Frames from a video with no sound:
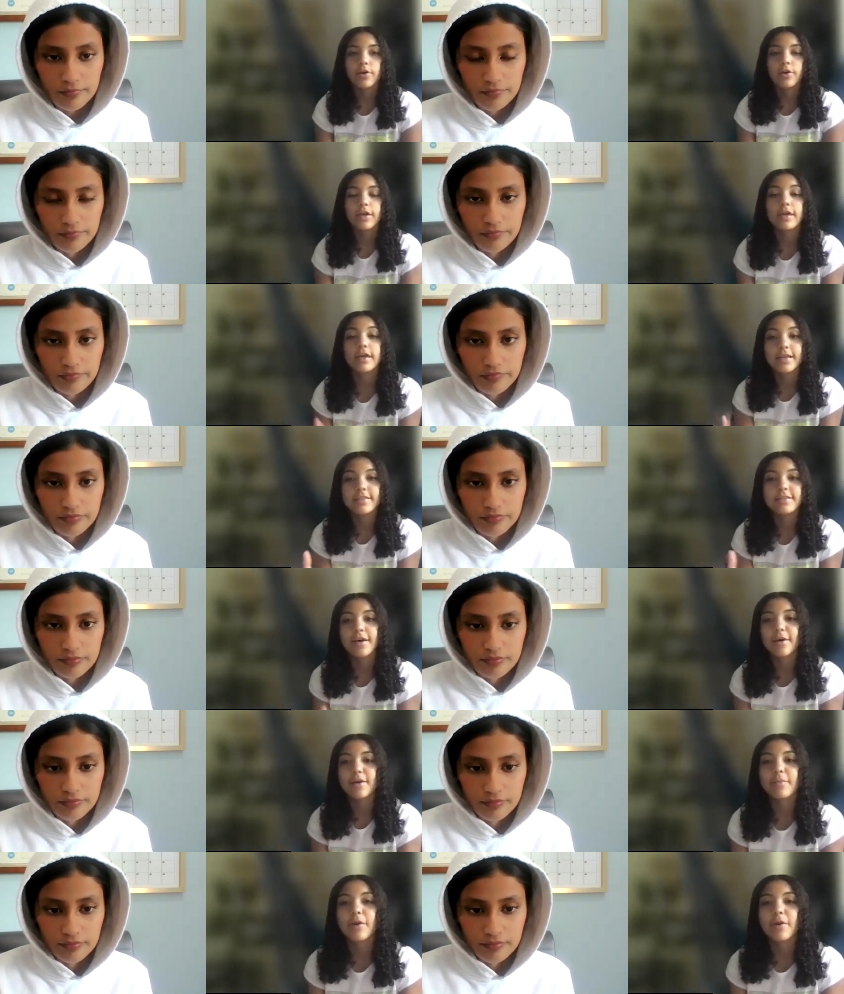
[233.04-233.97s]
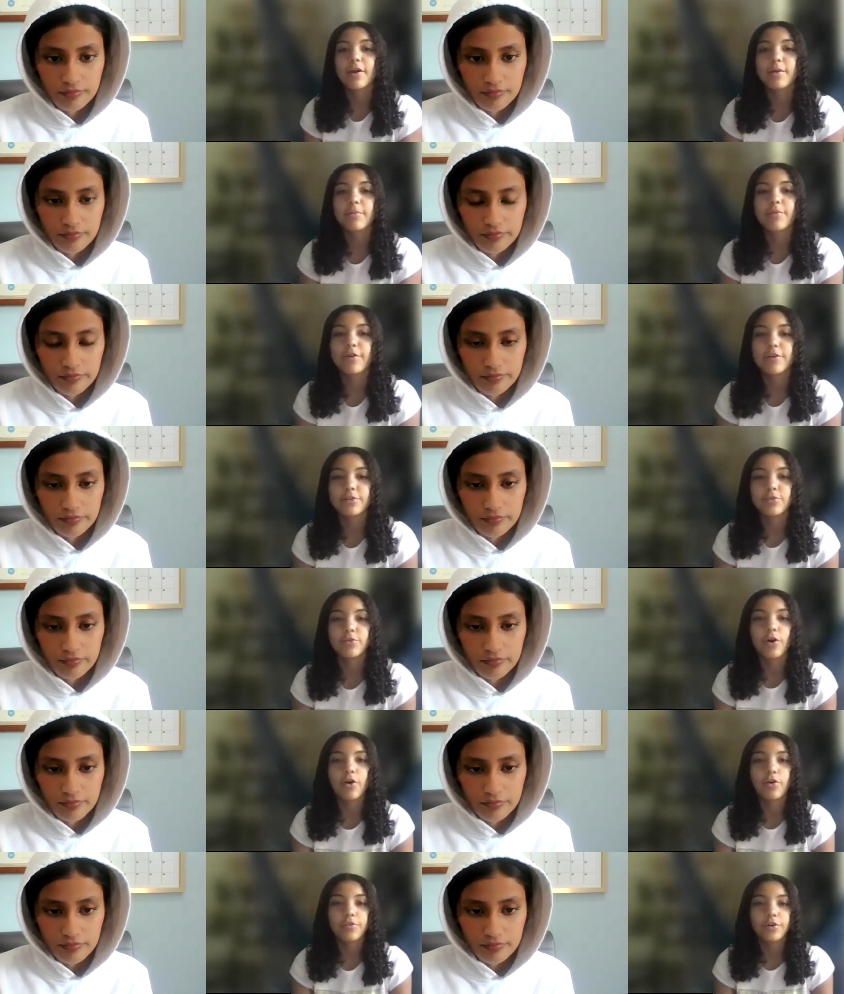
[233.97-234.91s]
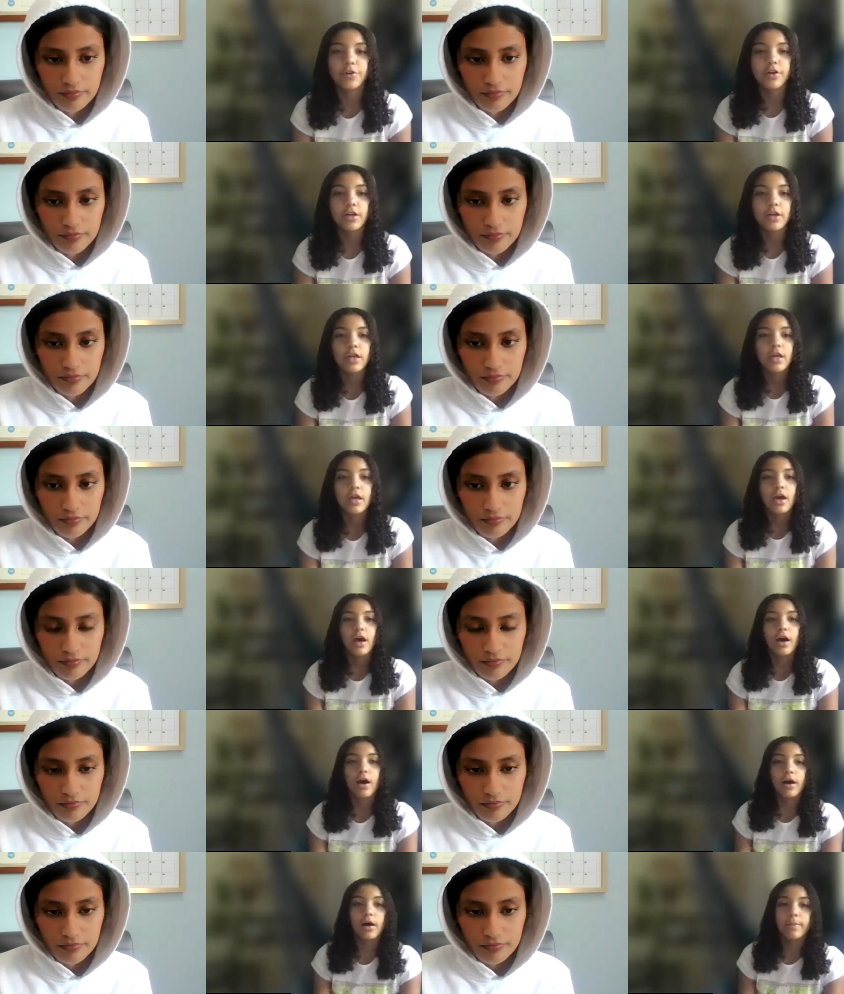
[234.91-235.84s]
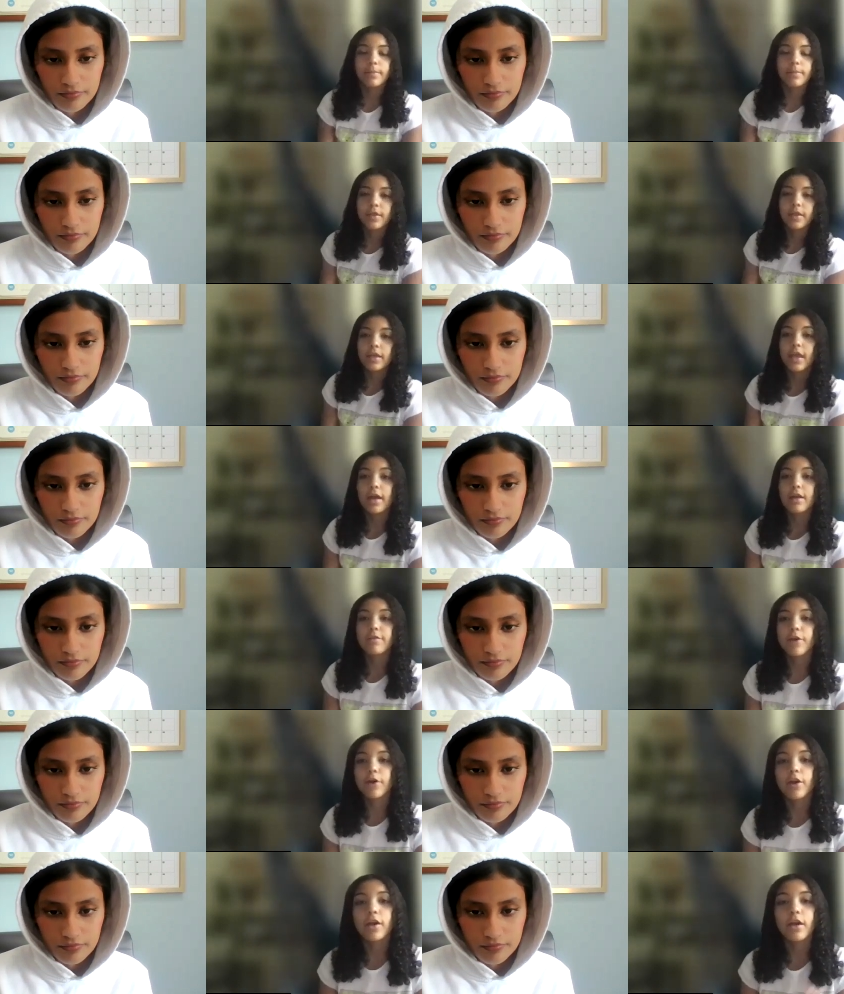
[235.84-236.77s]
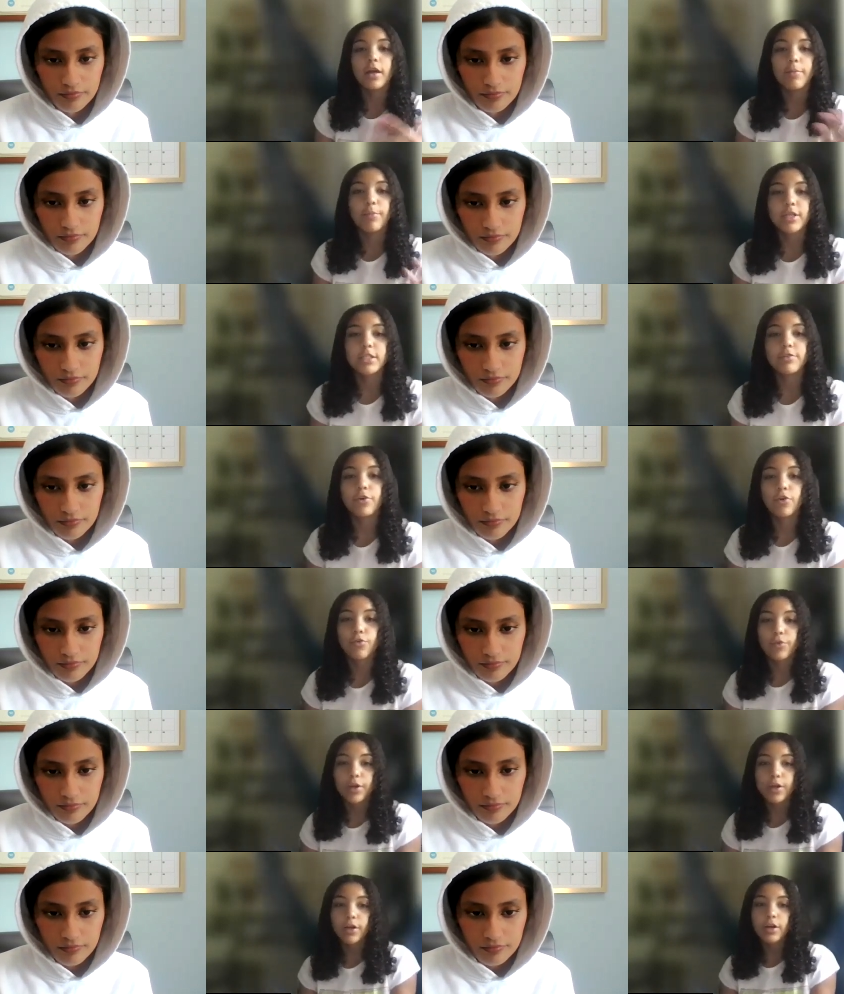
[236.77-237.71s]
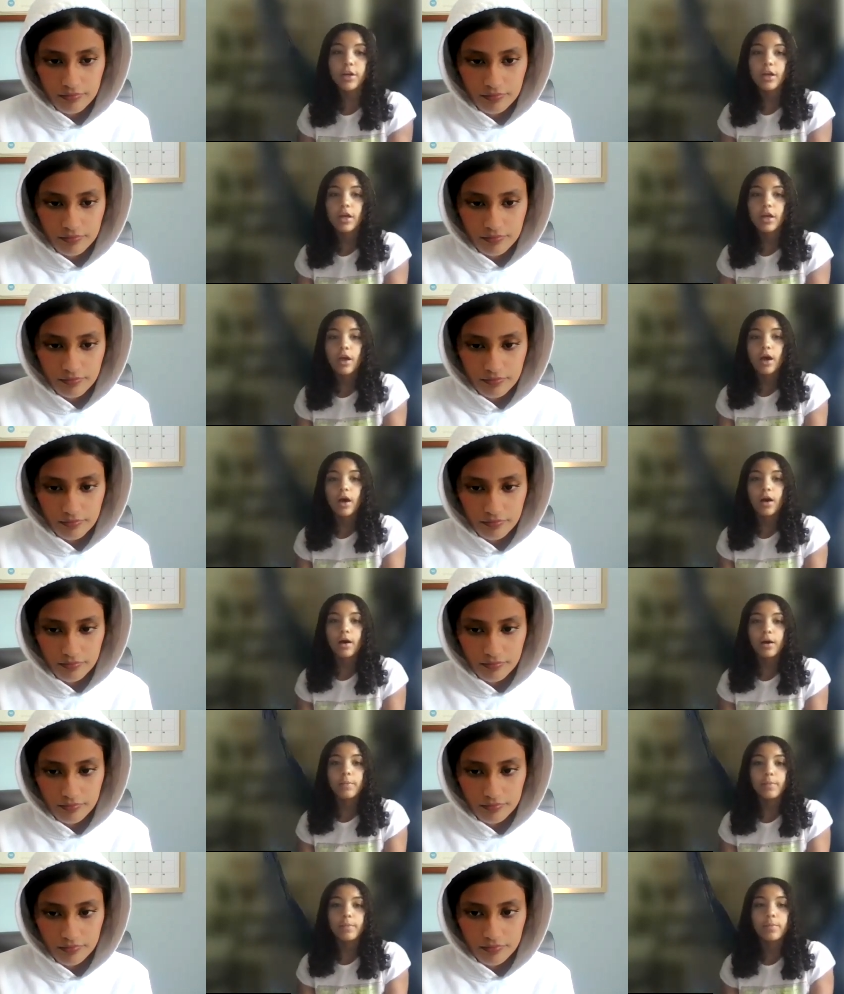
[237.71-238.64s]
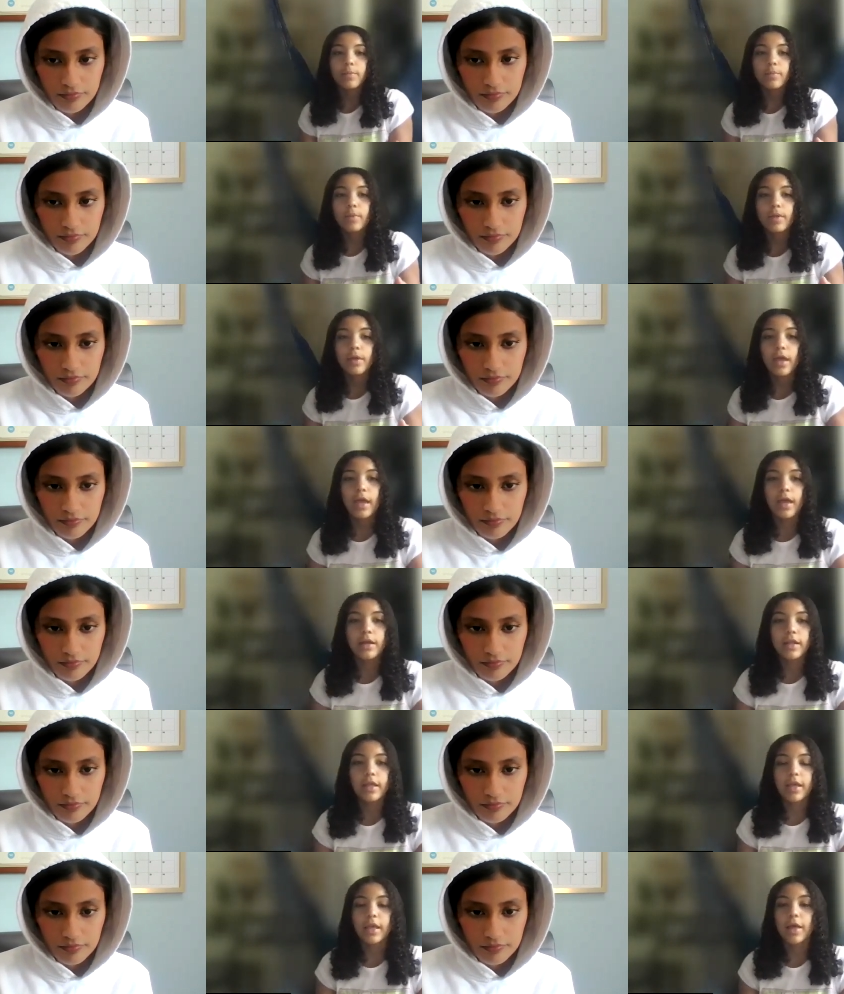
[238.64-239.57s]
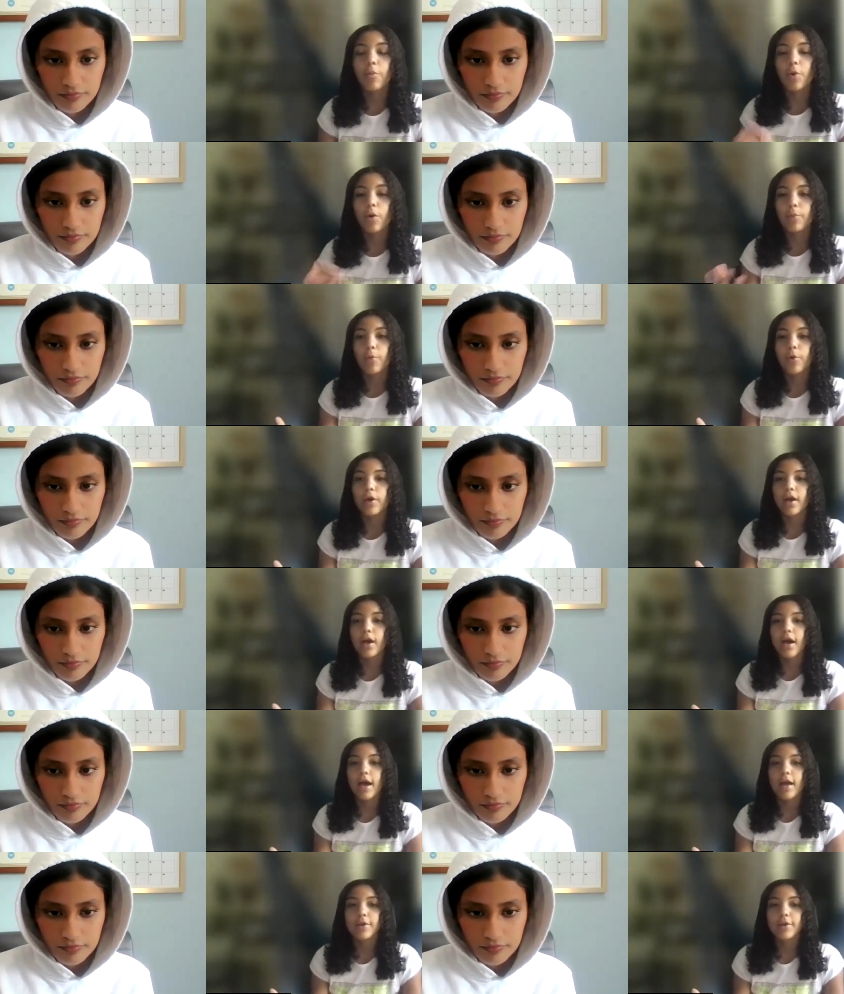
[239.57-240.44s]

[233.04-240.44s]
Speaker 1: professional golfer. He had a very impressive career. And like at one point, I